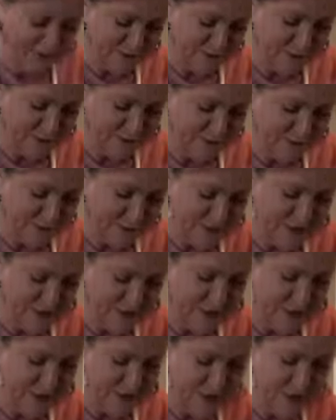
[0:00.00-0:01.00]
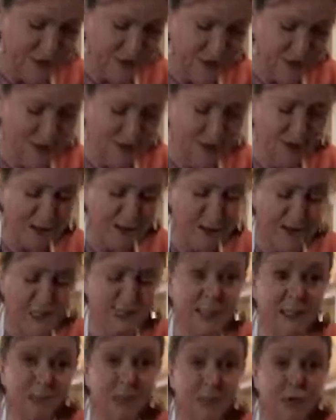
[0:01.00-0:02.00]
if you see what I mean, and you're ending up with a
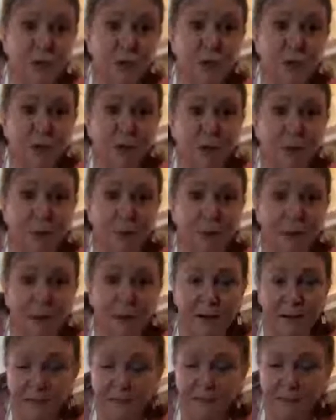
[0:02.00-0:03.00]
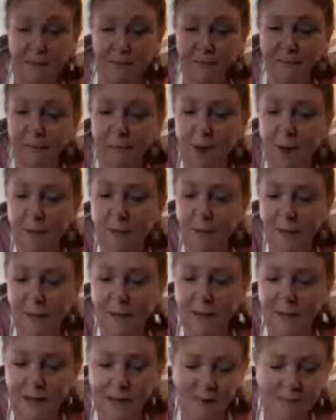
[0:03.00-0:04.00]
nice smooth top. Pop
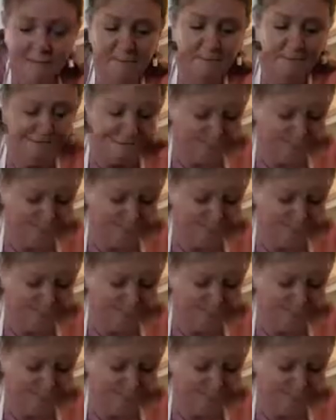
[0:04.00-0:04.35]
that in,